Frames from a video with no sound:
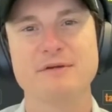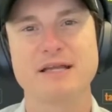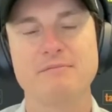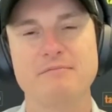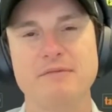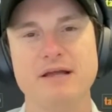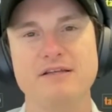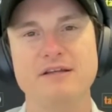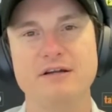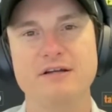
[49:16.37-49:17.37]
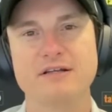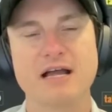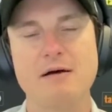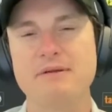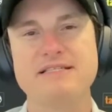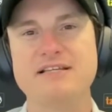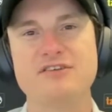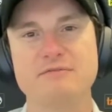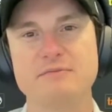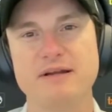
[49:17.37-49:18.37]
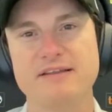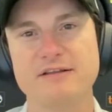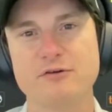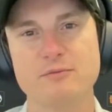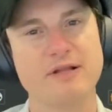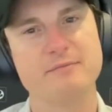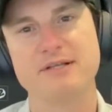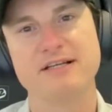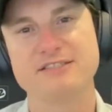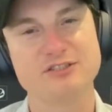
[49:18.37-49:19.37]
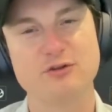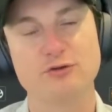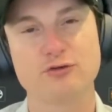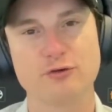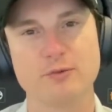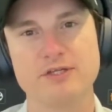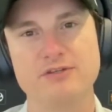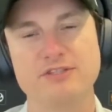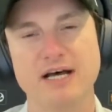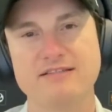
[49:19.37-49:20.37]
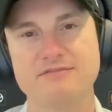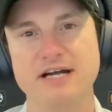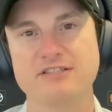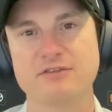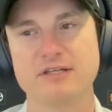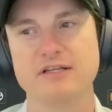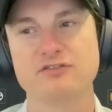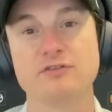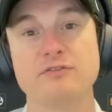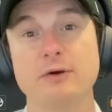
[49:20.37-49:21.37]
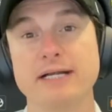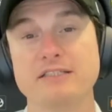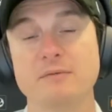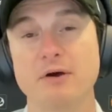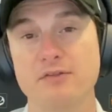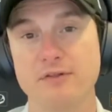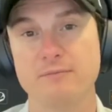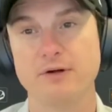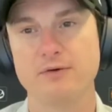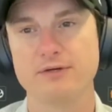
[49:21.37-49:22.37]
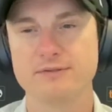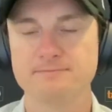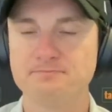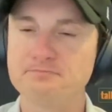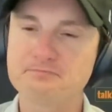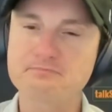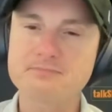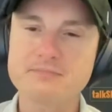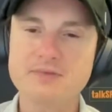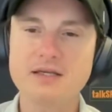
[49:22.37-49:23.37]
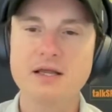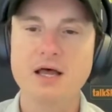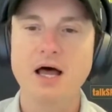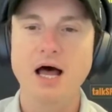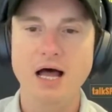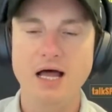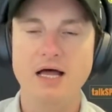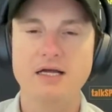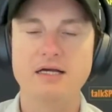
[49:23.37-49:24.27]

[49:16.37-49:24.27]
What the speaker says: can't be 10 times better than Kumble, but it's just not true when you start to factor in the sorts of wickets that both of them bowled on.